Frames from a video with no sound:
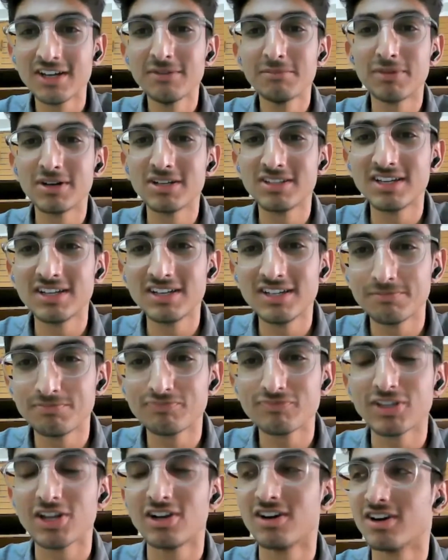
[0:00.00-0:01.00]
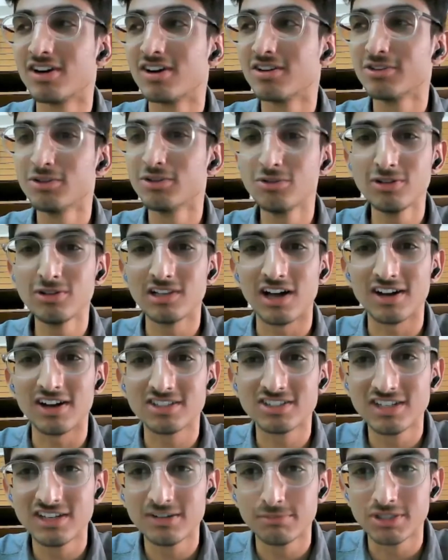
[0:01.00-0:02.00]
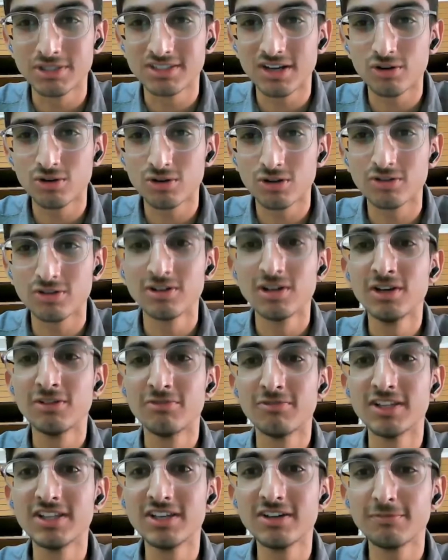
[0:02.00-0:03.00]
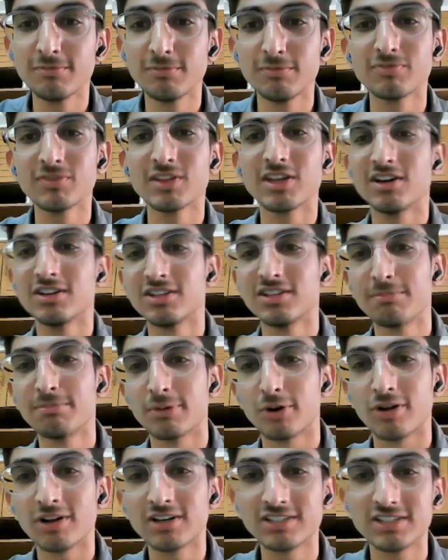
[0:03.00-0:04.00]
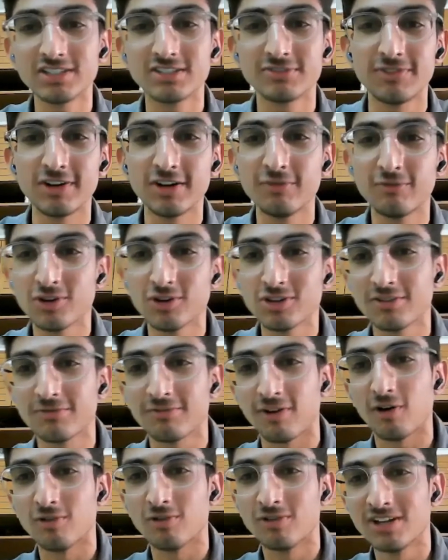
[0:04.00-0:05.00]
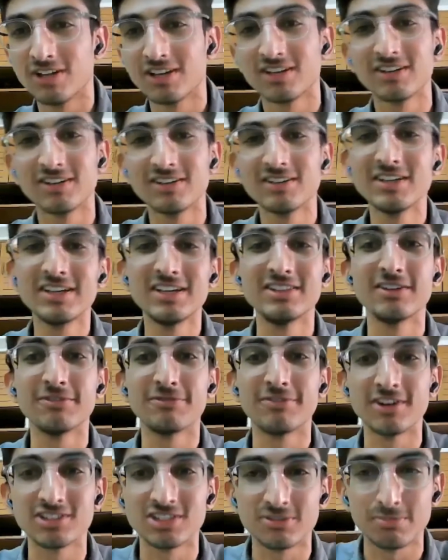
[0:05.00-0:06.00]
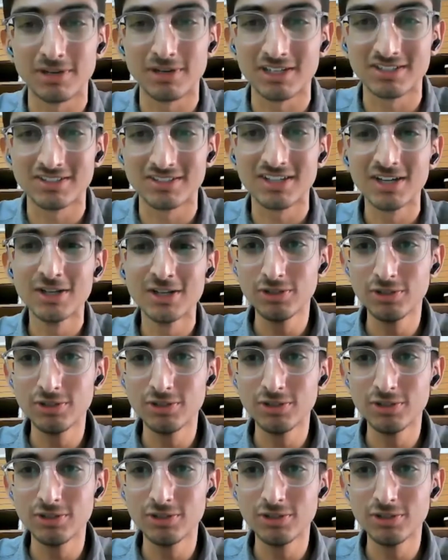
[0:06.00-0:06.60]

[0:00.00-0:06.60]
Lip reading: but they, largely miss out on whether the product is fit for the founder in the first place.